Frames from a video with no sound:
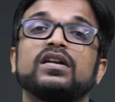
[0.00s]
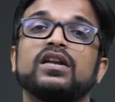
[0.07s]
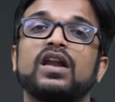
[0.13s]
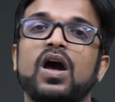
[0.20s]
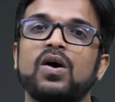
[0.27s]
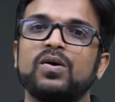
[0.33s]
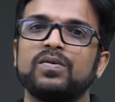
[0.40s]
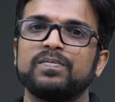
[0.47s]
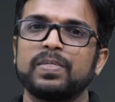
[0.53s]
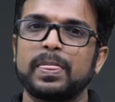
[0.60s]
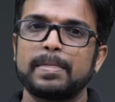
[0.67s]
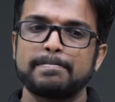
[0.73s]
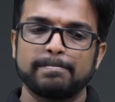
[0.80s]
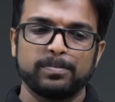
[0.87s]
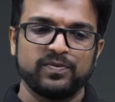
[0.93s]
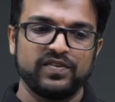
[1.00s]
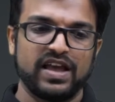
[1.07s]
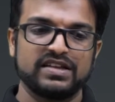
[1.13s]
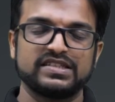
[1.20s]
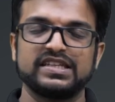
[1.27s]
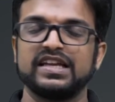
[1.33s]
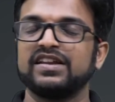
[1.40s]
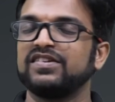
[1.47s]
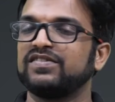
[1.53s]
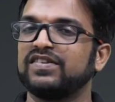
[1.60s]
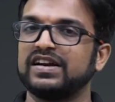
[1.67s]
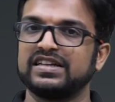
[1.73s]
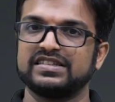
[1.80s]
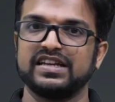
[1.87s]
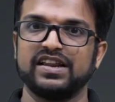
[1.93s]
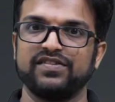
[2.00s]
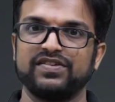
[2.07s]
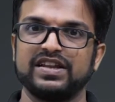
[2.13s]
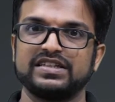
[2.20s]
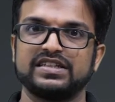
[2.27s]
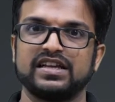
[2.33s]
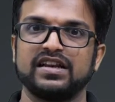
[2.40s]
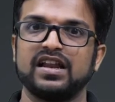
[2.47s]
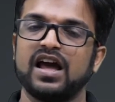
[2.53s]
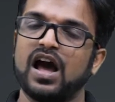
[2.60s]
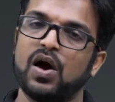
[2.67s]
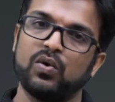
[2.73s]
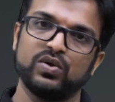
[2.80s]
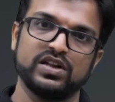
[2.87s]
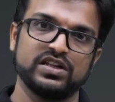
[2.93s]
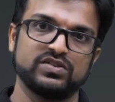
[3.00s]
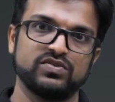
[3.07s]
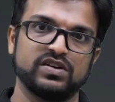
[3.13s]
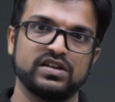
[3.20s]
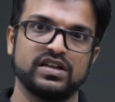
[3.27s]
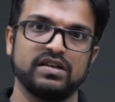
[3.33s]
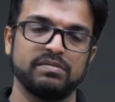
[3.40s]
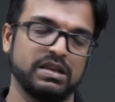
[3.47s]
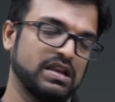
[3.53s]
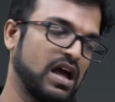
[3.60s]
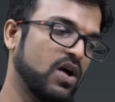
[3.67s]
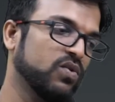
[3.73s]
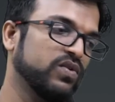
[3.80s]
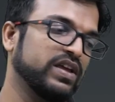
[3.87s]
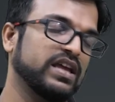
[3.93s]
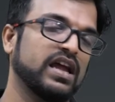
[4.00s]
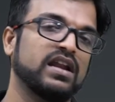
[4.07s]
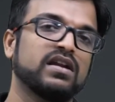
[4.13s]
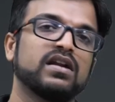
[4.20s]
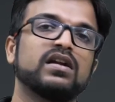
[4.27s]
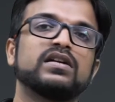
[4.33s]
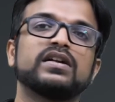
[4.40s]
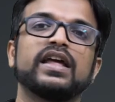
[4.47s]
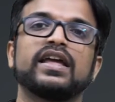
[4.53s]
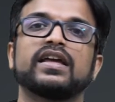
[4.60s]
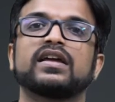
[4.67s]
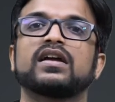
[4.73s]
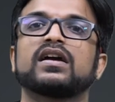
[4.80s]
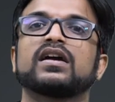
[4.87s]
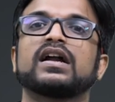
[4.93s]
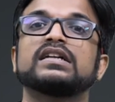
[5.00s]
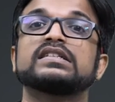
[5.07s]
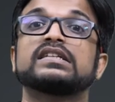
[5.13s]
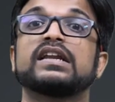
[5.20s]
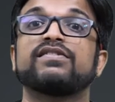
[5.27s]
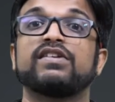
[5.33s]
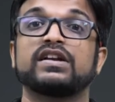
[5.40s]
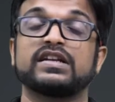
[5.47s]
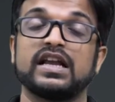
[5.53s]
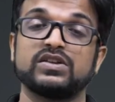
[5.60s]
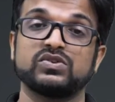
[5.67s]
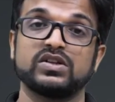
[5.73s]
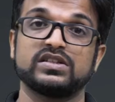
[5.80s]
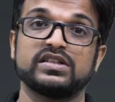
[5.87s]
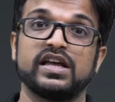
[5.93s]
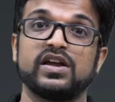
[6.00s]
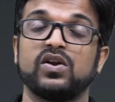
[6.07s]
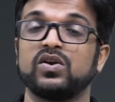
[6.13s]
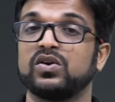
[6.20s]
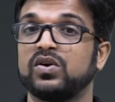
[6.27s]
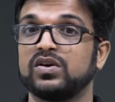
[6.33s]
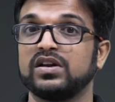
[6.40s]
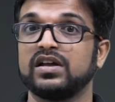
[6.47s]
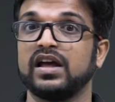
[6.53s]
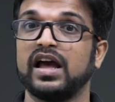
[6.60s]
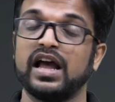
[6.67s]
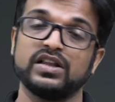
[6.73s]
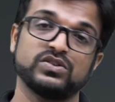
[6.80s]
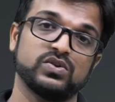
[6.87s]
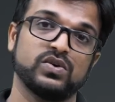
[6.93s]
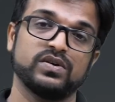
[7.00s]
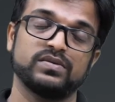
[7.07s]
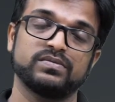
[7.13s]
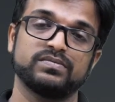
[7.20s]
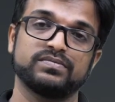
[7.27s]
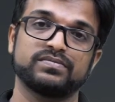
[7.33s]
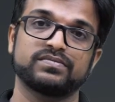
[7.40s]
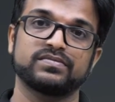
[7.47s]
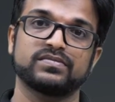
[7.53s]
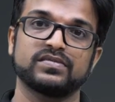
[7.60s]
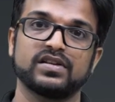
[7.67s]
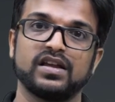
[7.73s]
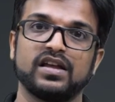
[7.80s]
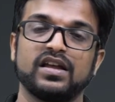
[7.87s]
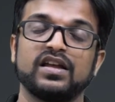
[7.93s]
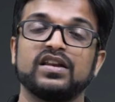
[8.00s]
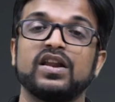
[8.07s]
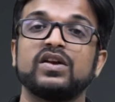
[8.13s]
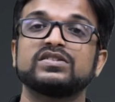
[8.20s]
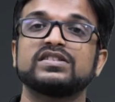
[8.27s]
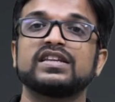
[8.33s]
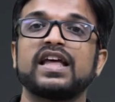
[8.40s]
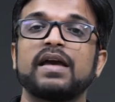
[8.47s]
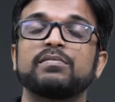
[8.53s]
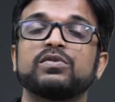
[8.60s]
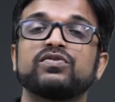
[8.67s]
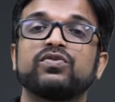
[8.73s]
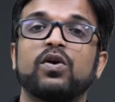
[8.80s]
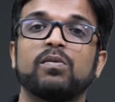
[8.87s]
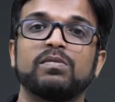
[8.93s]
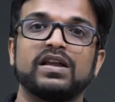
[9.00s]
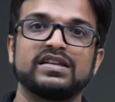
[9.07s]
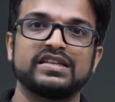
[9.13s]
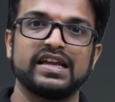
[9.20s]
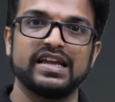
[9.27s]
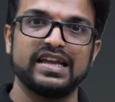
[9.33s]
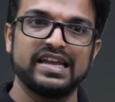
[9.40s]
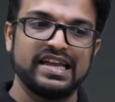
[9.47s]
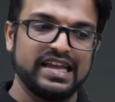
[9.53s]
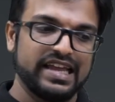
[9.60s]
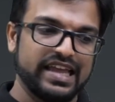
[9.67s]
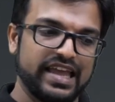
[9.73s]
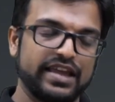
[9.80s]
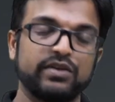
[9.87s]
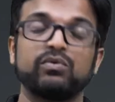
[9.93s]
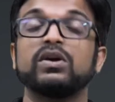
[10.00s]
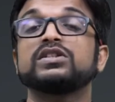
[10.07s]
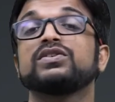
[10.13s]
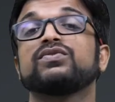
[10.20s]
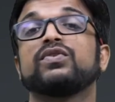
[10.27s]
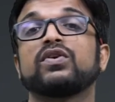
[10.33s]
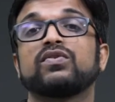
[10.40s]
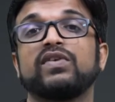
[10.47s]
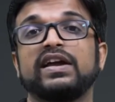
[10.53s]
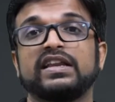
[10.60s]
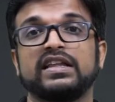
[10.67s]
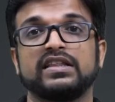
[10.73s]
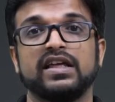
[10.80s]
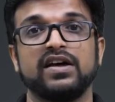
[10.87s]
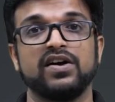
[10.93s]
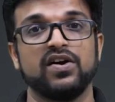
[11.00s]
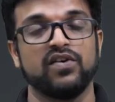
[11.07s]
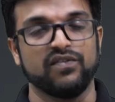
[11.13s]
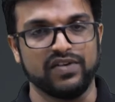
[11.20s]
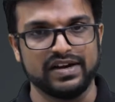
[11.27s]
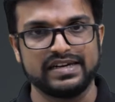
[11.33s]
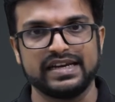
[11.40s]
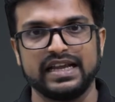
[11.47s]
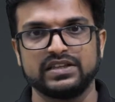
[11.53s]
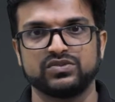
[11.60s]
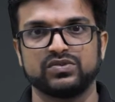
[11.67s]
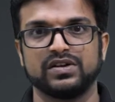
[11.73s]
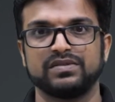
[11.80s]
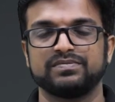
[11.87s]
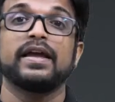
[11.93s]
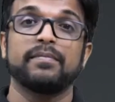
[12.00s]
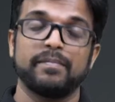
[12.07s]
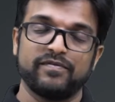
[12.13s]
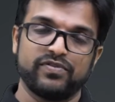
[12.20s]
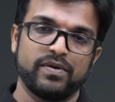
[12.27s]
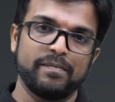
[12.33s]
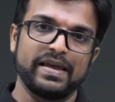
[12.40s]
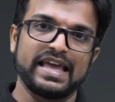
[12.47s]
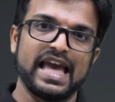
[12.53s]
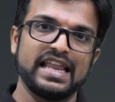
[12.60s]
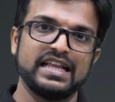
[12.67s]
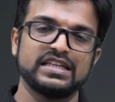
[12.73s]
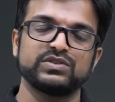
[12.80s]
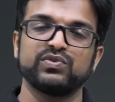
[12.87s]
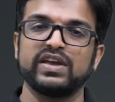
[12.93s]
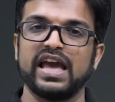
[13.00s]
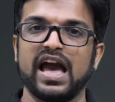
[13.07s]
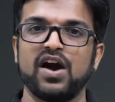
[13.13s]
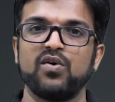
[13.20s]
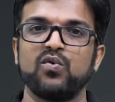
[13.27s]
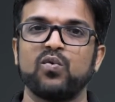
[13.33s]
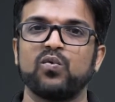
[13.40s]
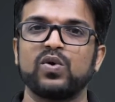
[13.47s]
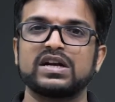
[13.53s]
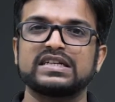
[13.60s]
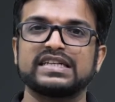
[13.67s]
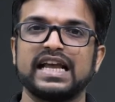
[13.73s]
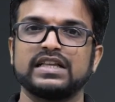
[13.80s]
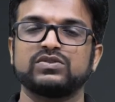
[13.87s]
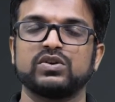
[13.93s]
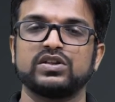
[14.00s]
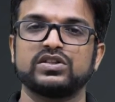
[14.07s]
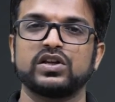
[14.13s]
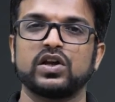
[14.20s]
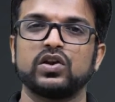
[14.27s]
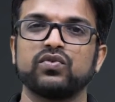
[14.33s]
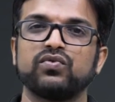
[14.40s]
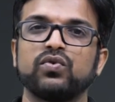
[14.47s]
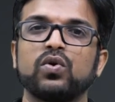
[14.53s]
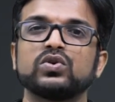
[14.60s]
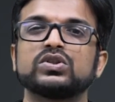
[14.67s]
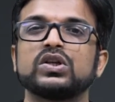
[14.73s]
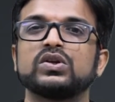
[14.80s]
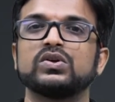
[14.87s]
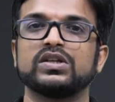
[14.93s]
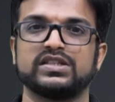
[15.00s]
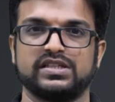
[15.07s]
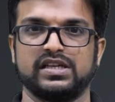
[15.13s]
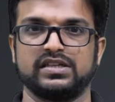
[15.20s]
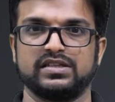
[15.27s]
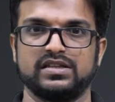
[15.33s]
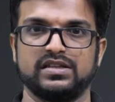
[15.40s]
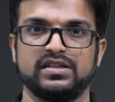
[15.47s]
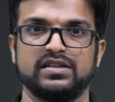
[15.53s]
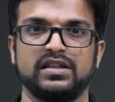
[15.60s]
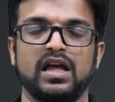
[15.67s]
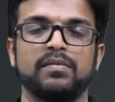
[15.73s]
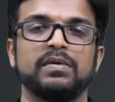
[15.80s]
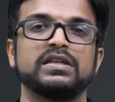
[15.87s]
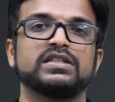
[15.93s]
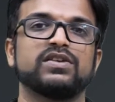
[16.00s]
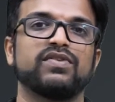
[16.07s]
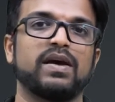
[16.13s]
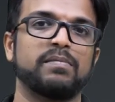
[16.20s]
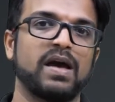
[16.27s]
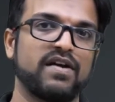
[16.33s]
Now, we have seen what is the definition, how it is working, how we can consider work transfer is there or not, and so on. Now it's time to formulate a equation for finding the work transfer. From mechanics, we have work transfer is equal to force into distance. That means if I am